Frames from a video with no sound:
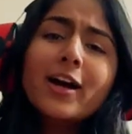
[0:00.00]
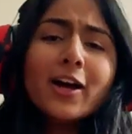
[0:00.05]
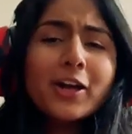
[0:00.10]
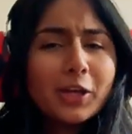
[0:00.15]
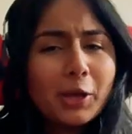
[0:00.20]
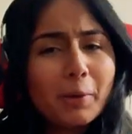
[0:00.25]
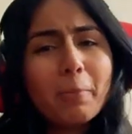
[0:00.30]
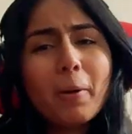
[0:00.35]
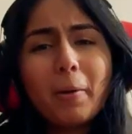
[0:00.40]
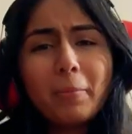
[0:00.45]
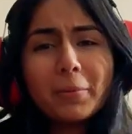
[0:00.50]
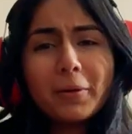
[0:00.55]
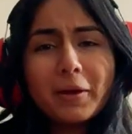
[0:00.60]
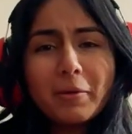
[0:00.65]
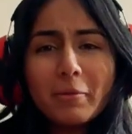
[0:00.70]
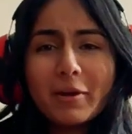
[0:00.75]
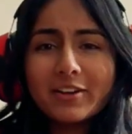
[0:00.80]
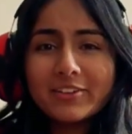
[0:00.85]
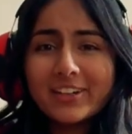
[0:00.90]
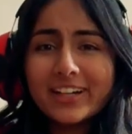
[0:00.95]
You're probably
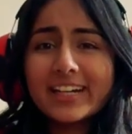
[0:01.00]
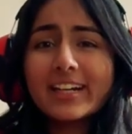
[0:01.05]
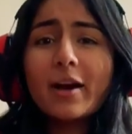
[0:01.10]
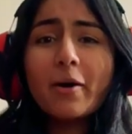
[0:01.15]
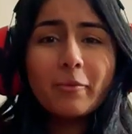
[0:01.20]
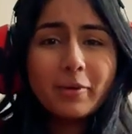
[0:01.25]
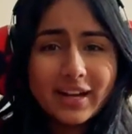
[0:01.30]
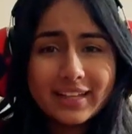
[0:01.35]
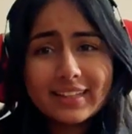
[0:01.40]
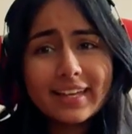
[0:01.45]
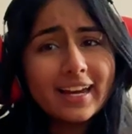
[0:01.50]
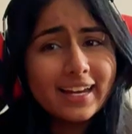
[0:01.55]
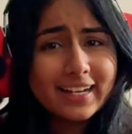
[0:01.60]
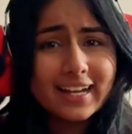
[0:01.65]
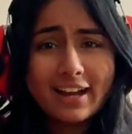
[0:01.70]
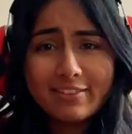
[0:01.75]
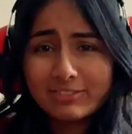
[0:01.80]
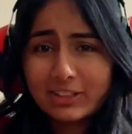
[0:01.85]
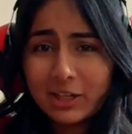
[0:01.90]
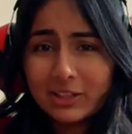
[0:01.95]
wondering why the heck
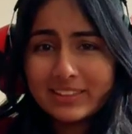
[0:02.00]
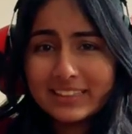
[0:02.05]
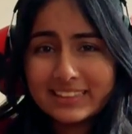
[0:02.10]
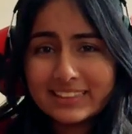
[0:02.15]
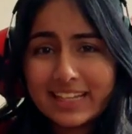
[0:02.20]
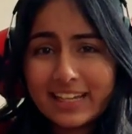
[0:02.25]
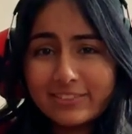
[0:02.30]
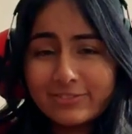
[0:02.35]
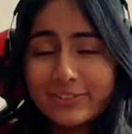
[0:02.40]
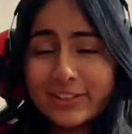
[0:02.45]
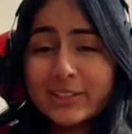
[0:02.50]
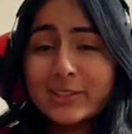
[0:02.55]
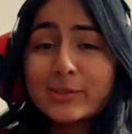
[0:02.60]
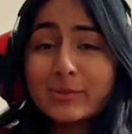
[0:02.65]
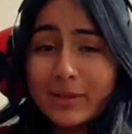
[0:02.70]
I've got these headphones.